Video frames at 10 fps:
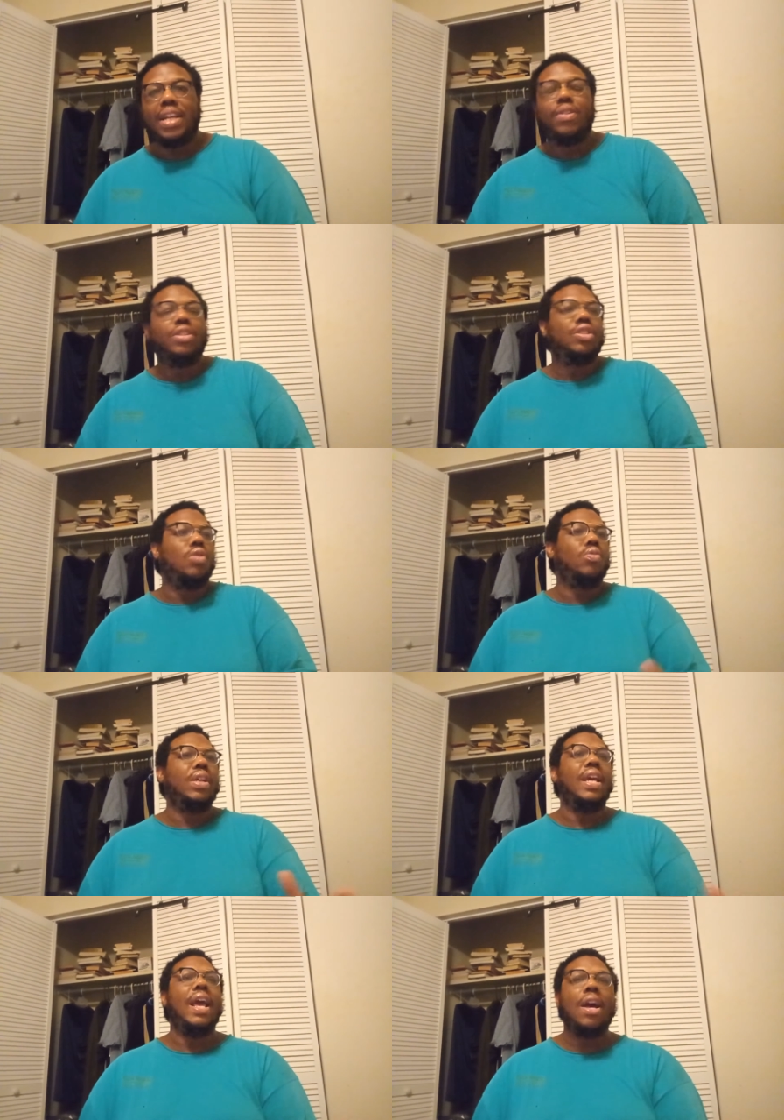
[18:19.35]
There is
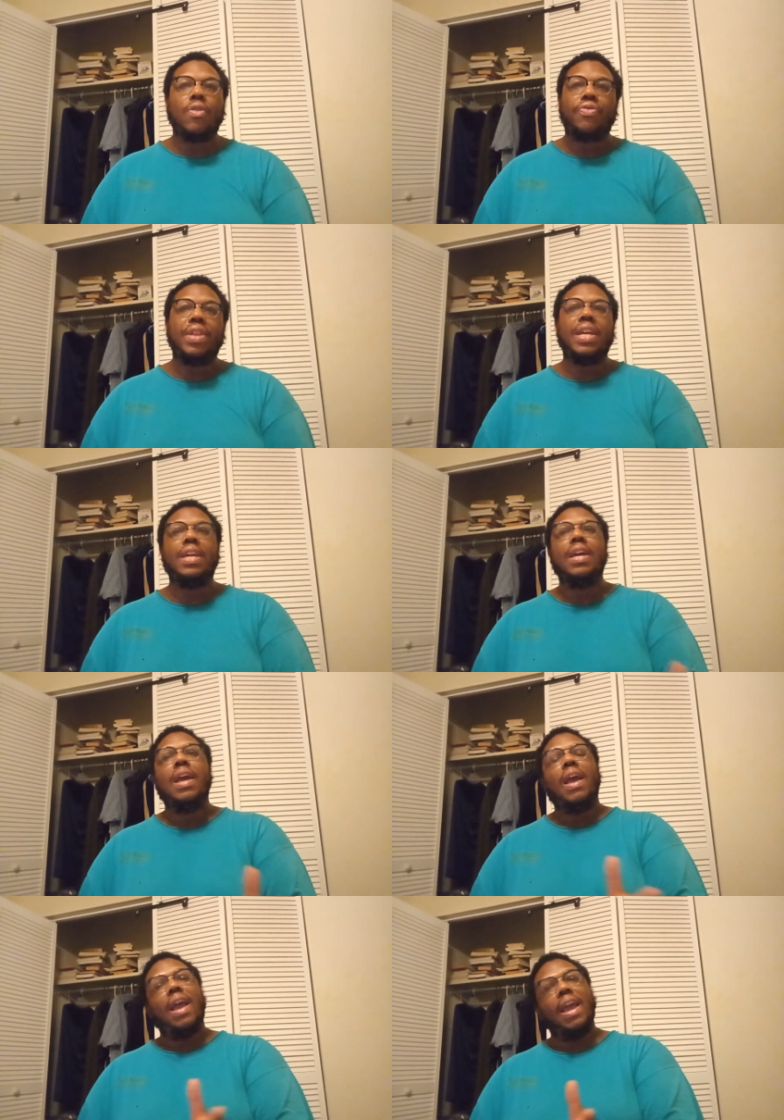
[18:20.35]
only healthy
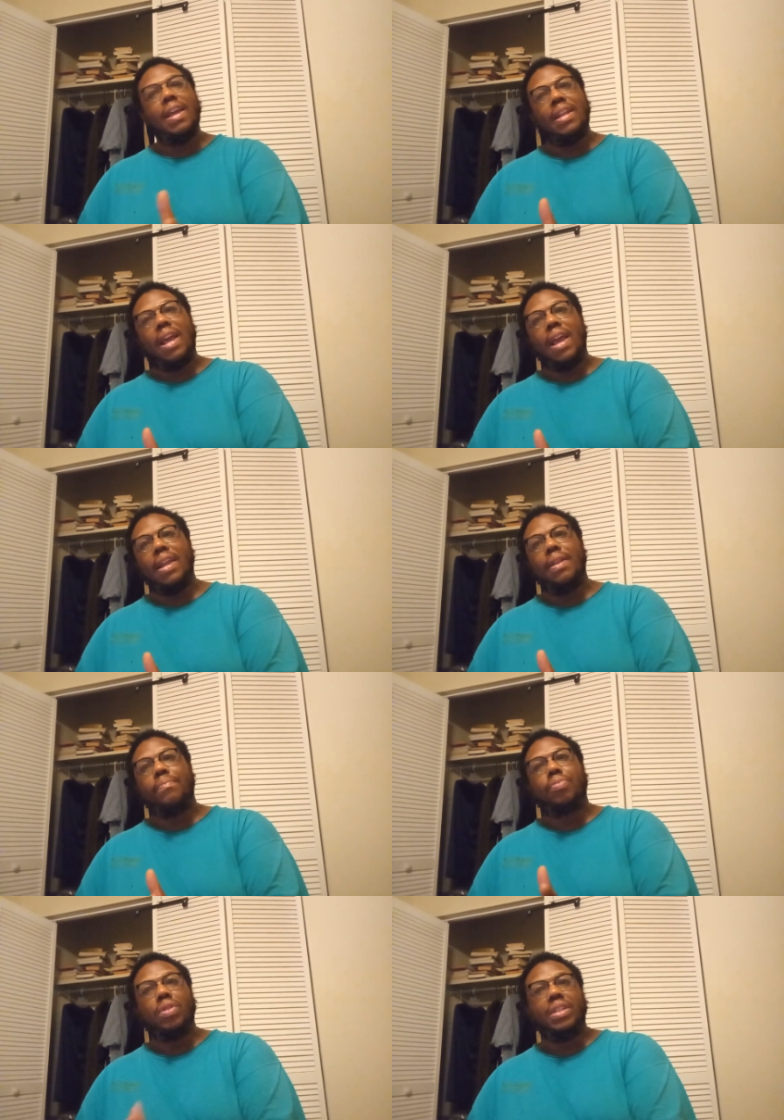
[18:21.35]
and,
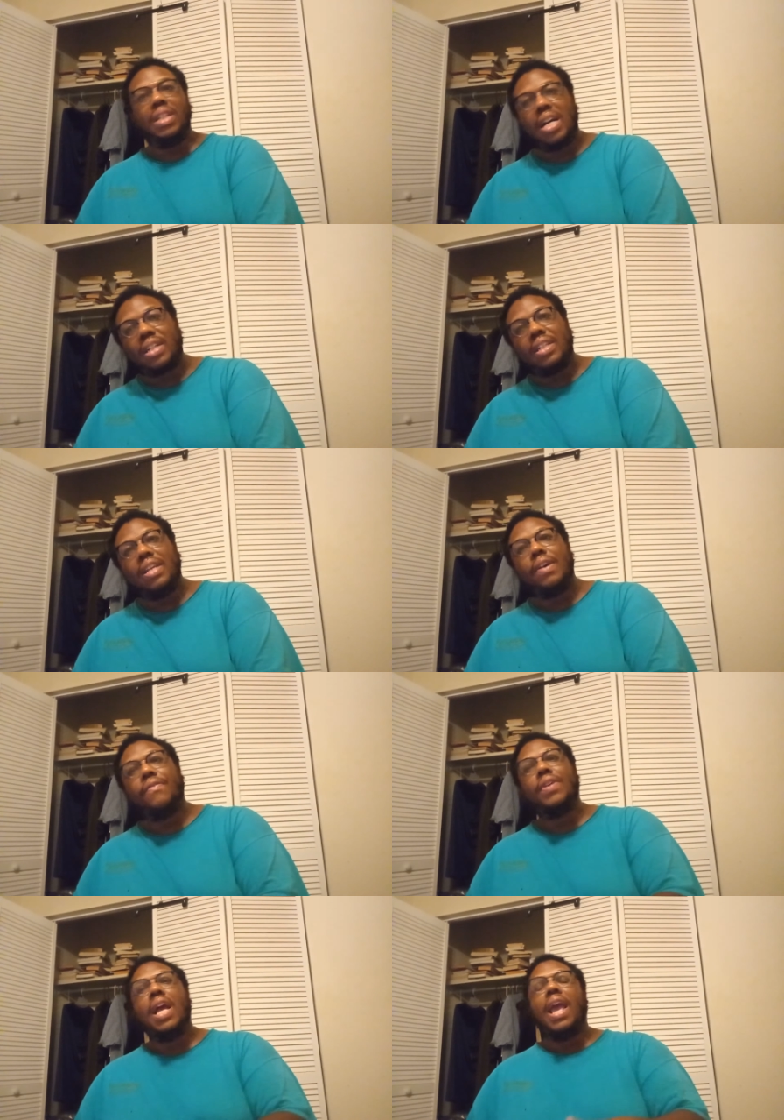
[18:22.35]
and productive